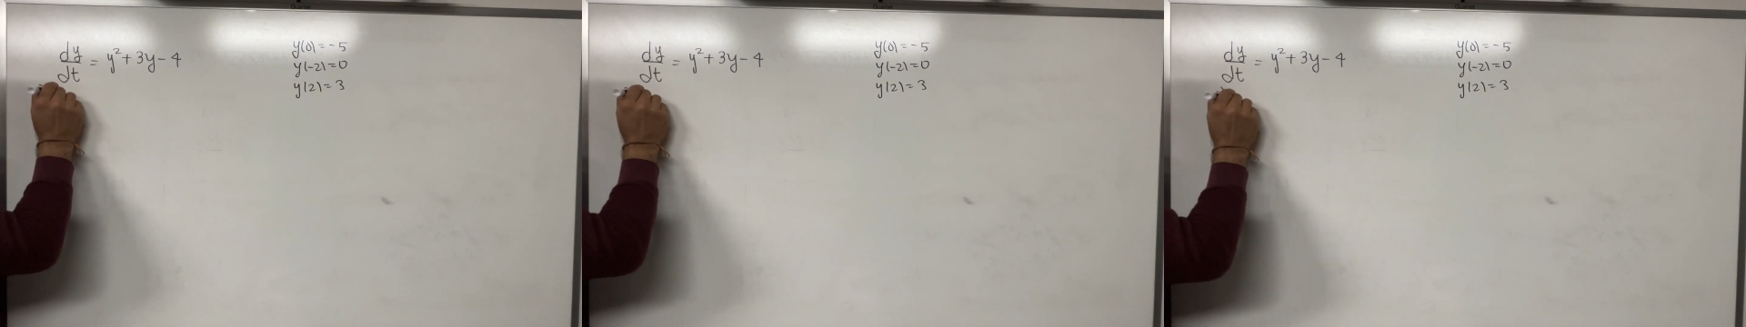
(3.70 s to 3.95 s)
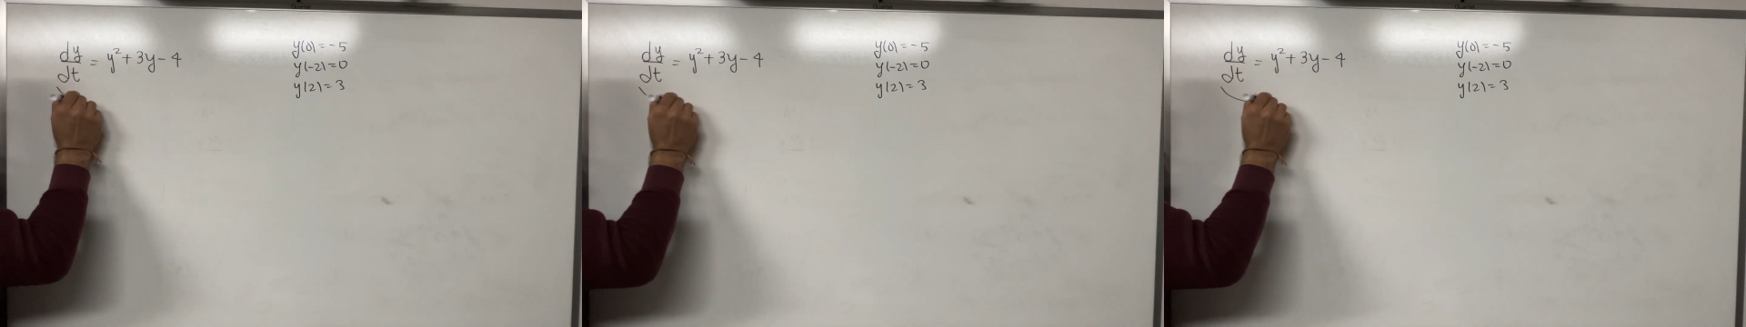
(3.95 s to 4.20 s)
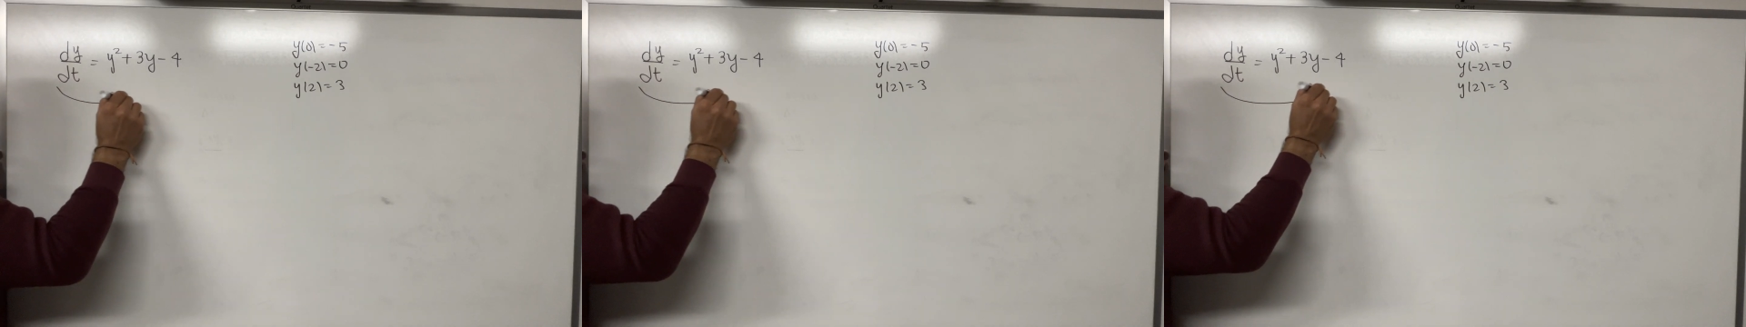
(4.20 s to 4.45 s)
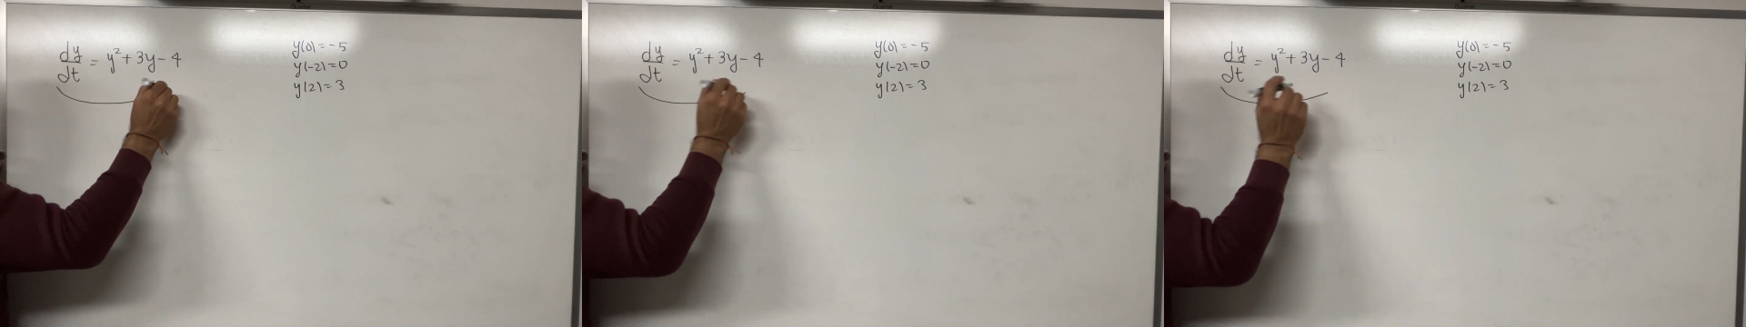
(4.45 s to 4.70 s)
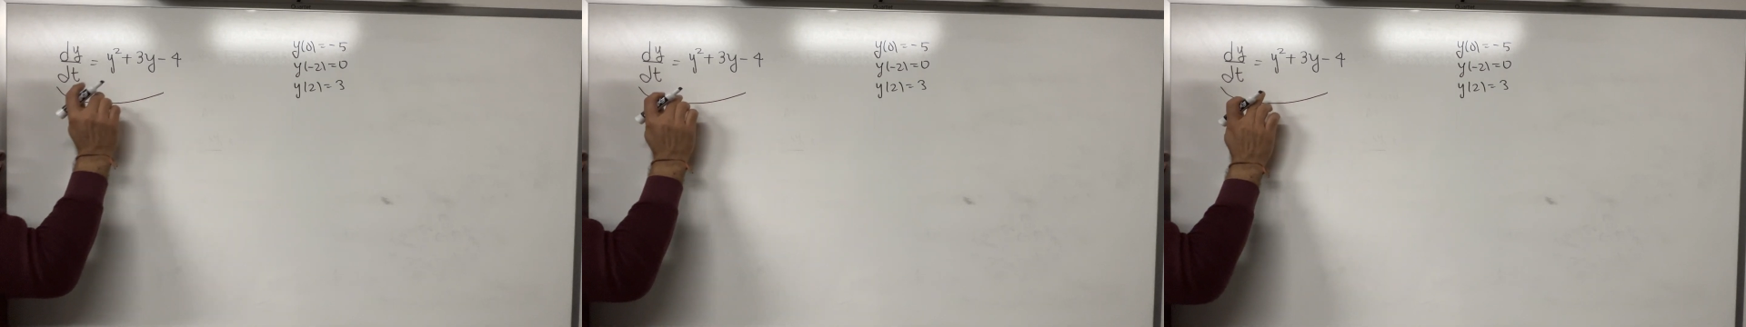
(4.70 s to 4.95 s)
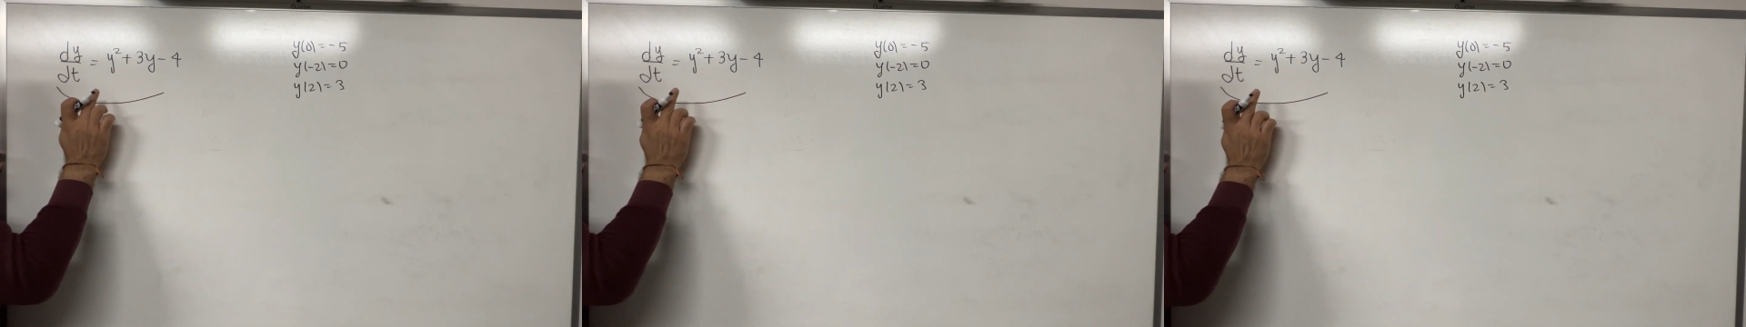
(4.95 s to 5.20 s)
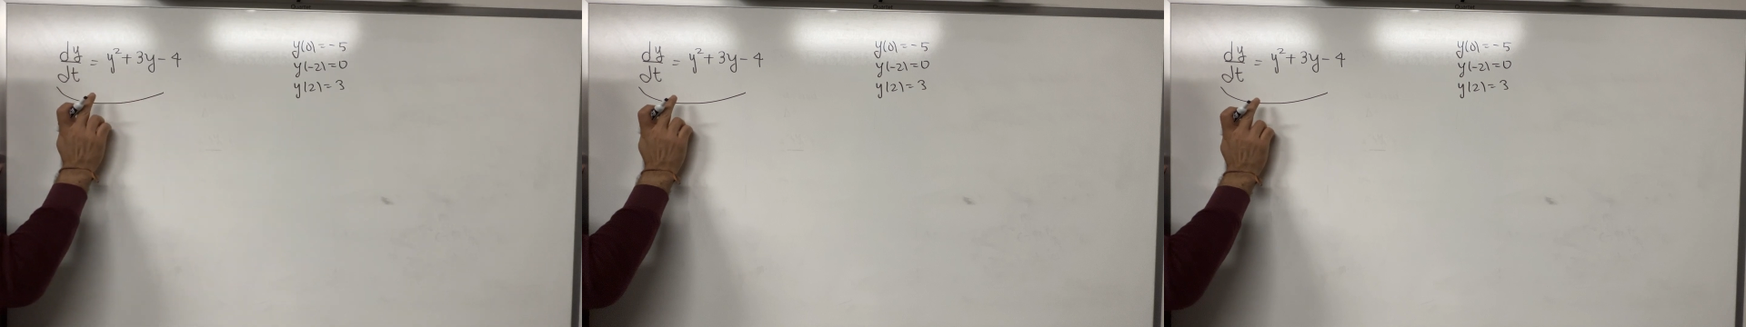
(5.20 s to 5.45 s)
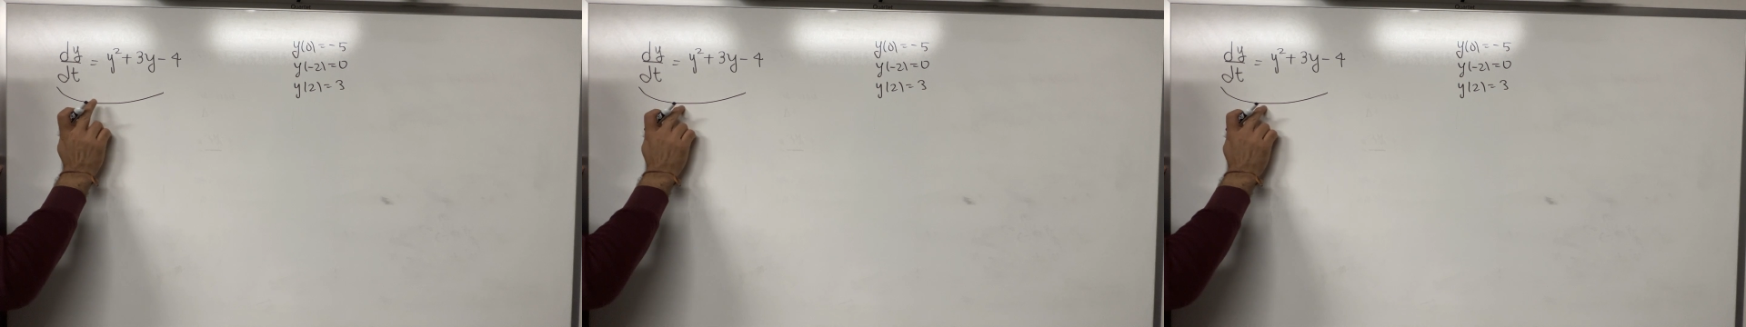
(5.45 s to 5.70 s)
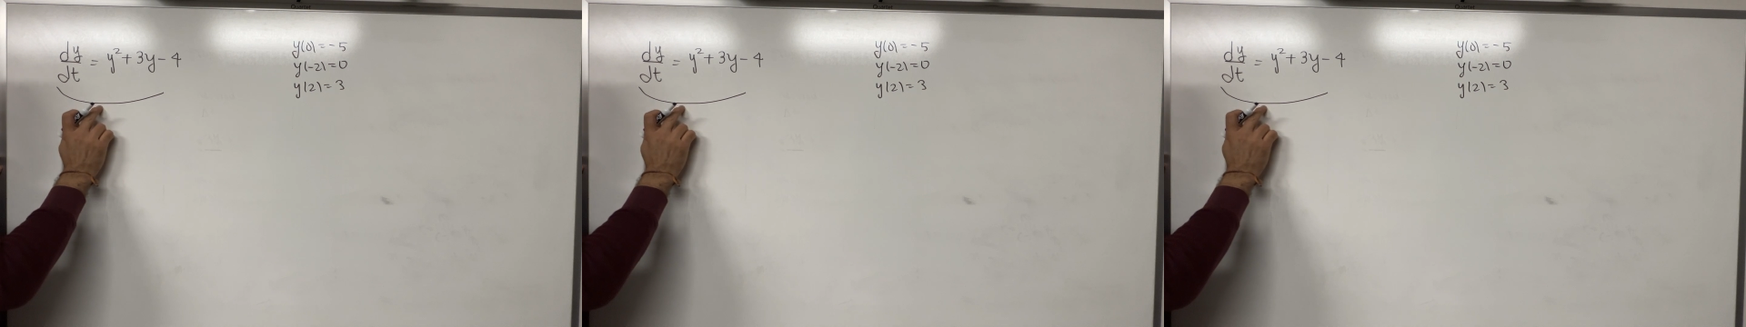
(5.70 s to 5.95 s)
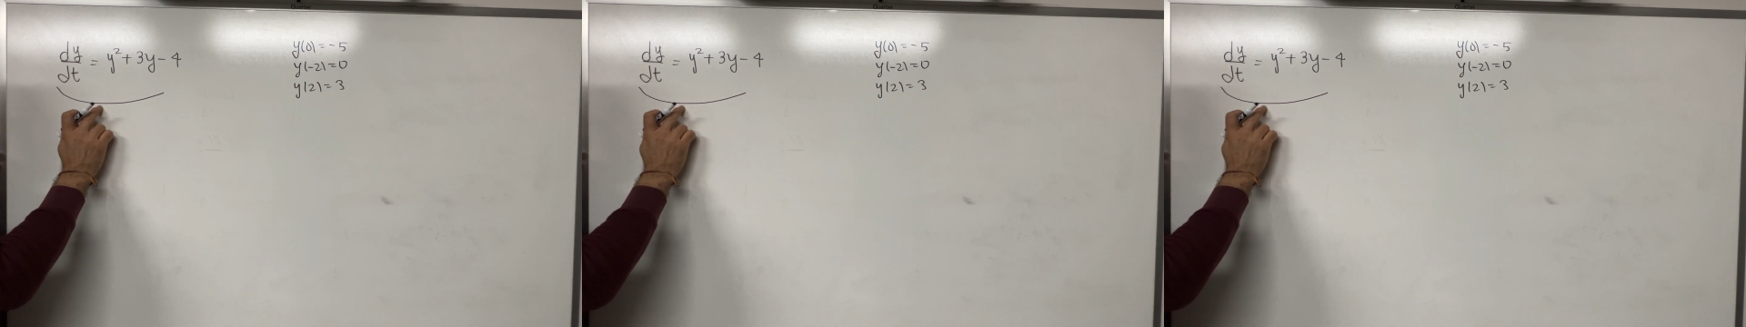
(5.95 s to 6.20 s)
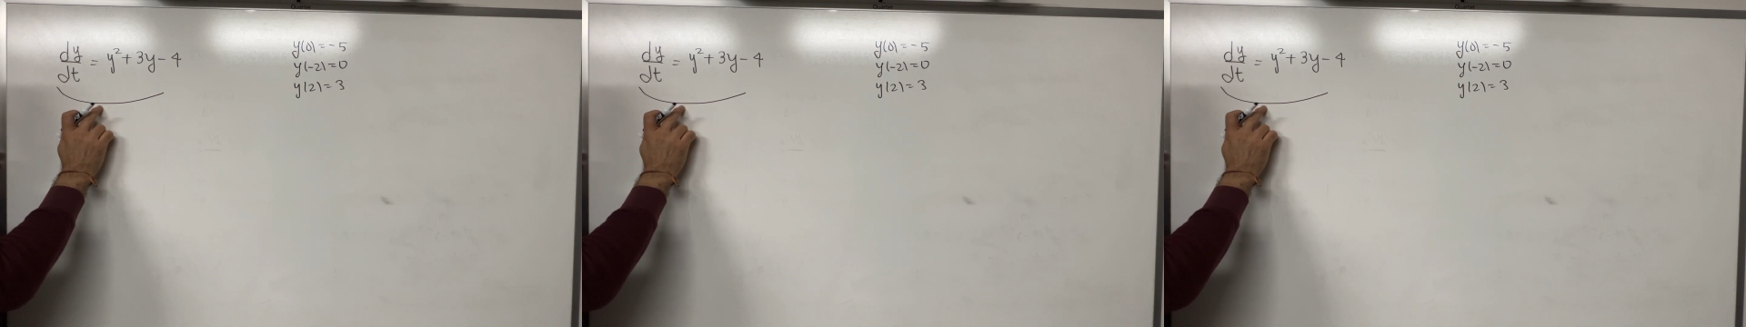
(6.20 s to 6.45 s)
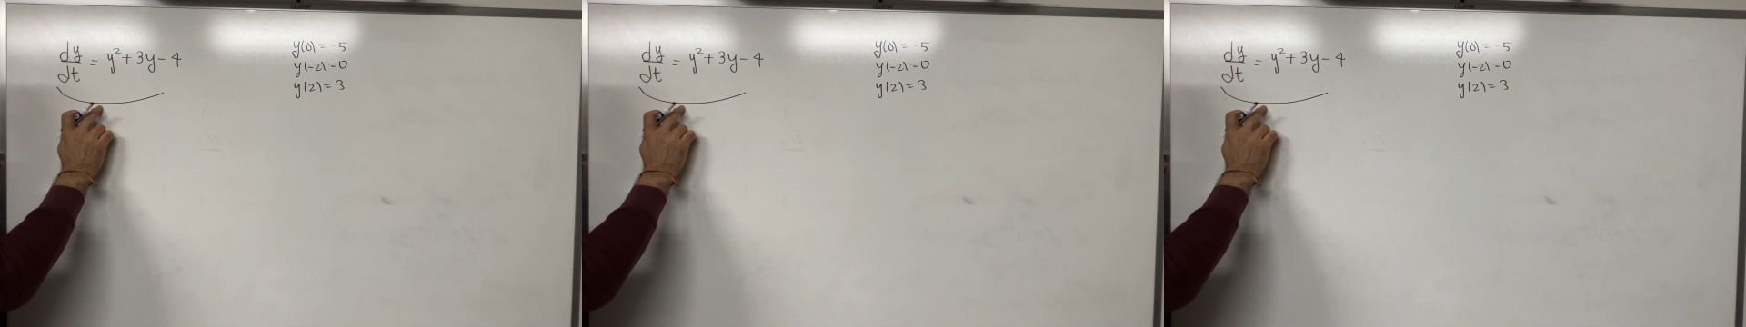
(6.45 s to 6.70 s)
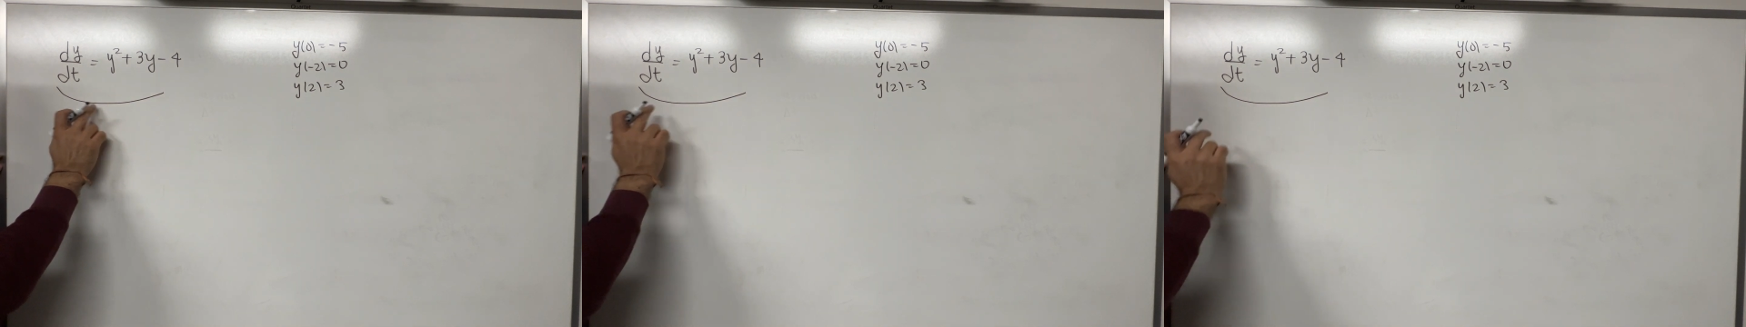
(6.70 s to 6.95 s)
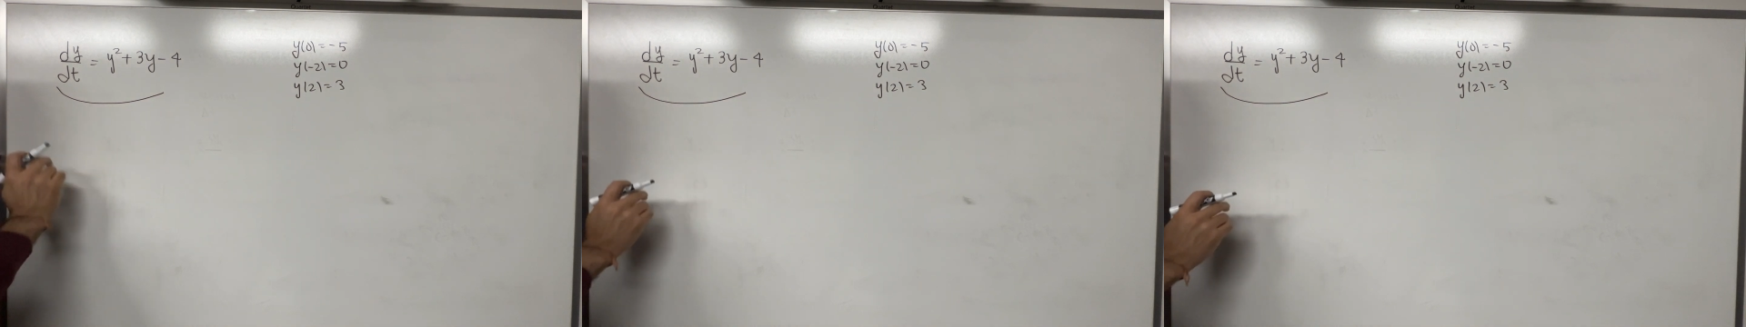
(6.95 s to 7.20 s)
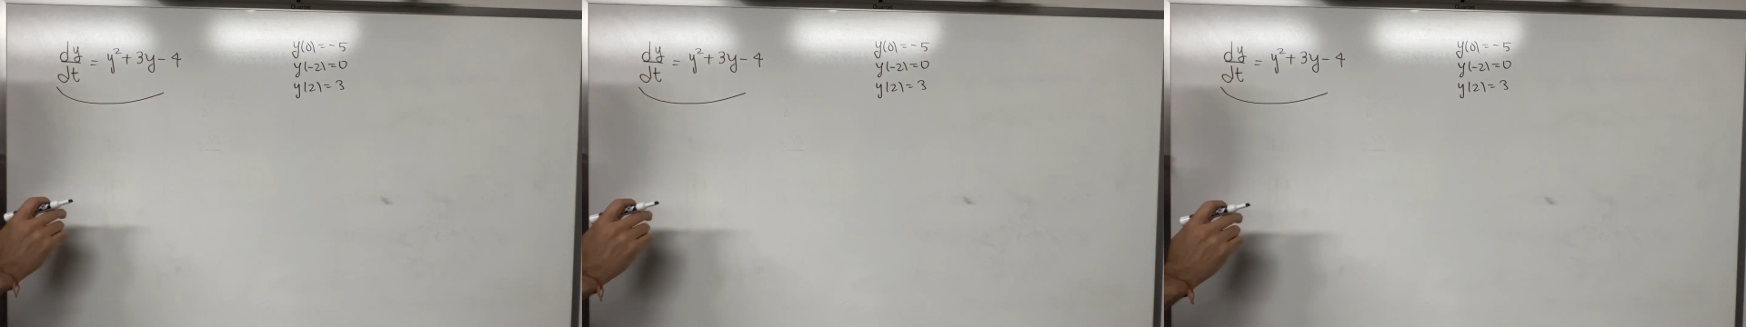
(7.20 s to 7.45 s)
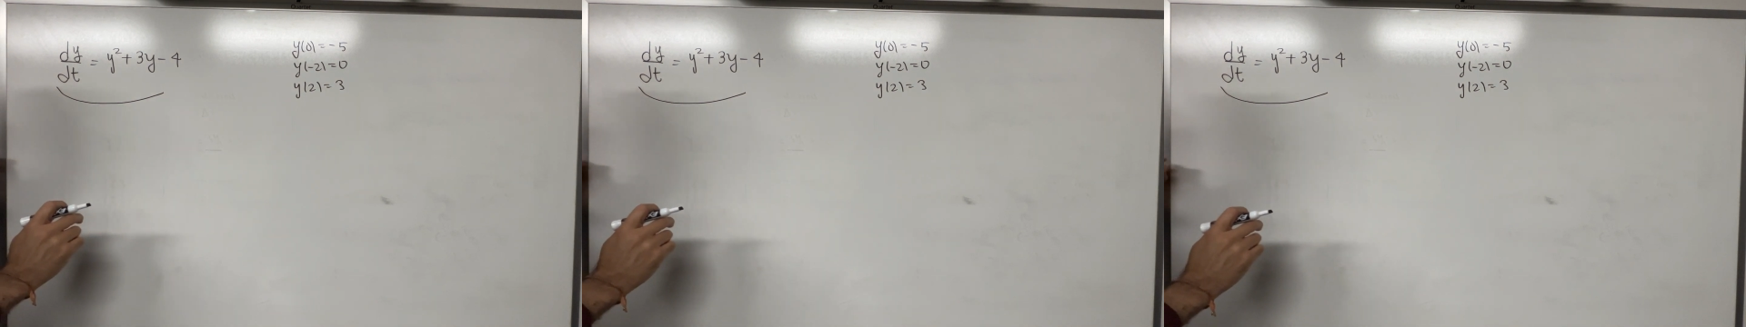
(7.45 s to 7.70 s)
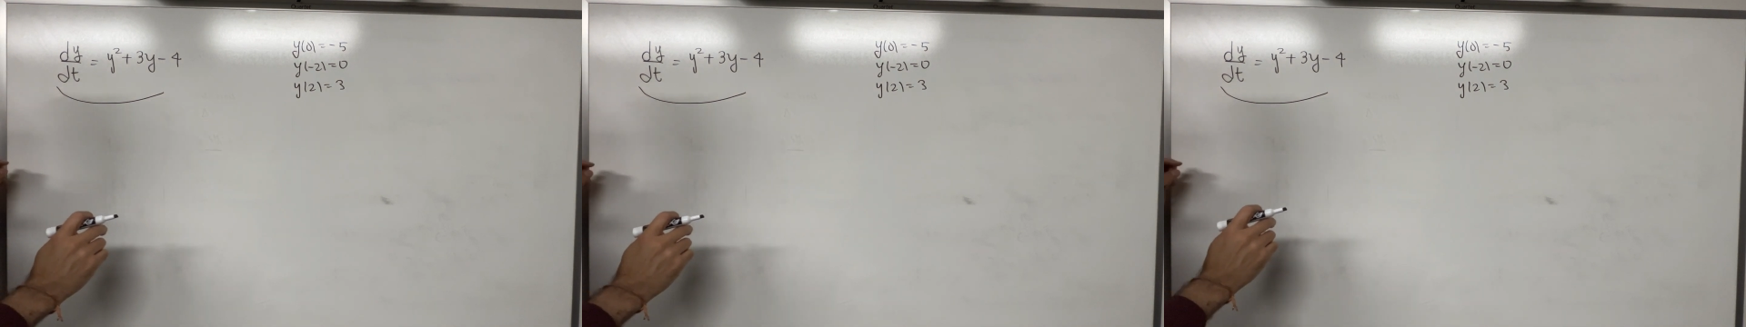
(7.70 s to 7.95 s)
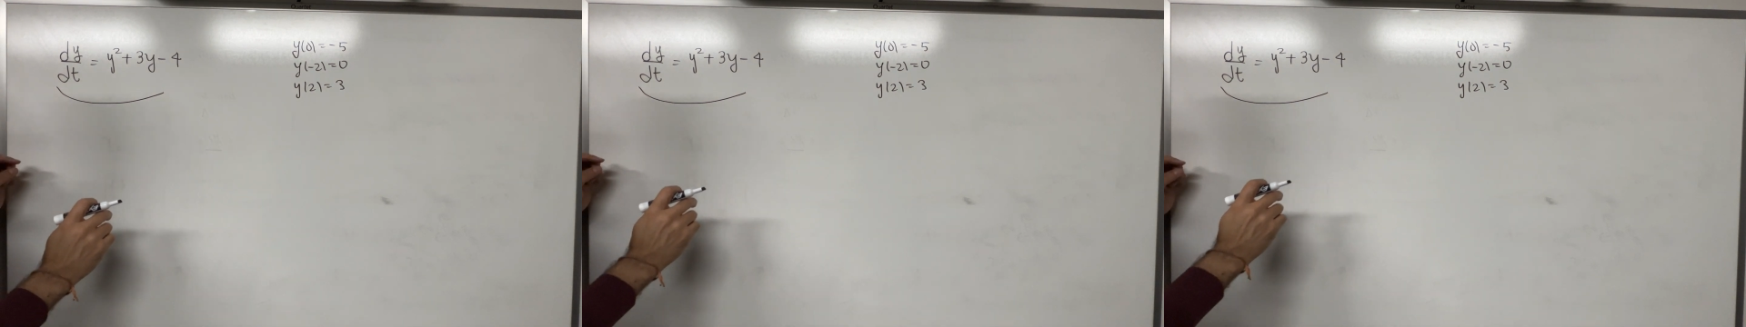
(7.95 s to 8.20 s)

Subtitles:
(no speaker visible)